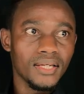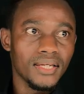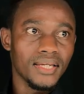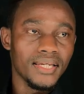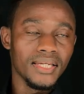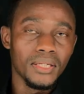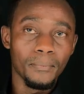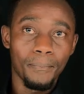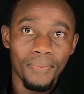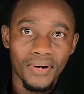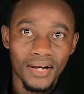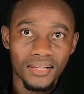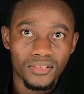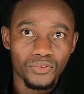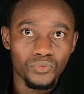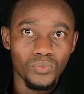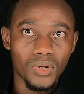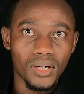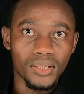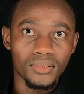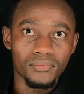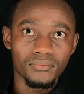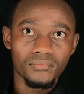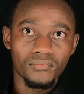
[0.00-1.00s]
In part
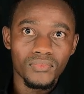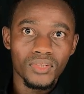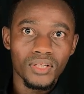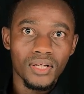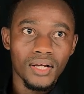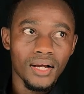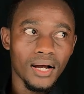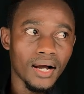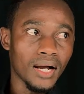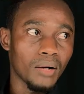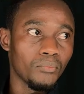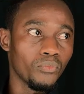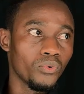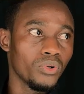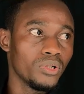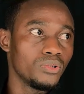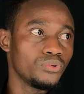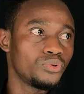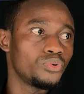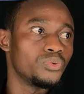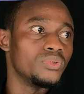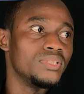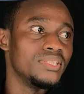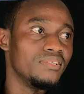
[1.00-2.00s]
1, I'm
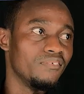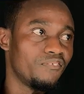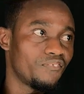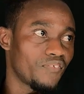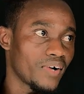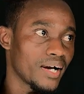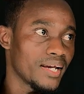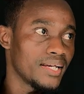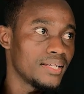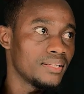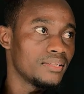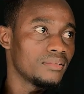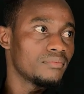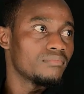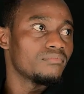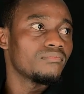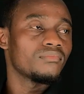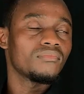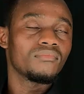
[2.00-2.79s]
going to define